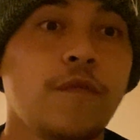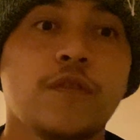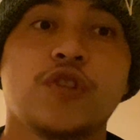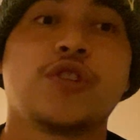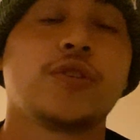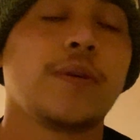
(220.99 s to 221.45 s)

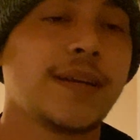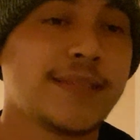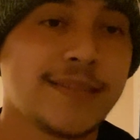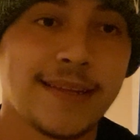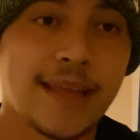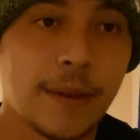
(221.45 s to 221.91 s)
for sure I
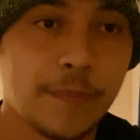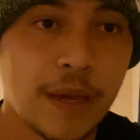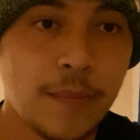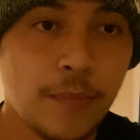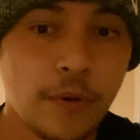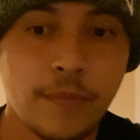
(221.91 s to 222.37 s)
signed that
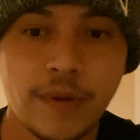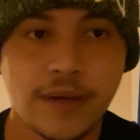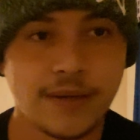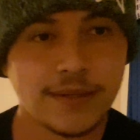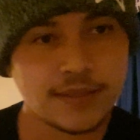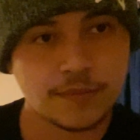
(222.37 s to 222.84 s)
paper
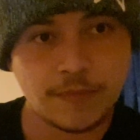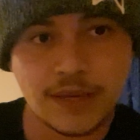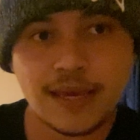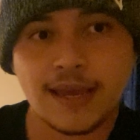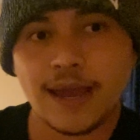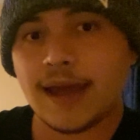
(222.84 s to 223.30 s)
because me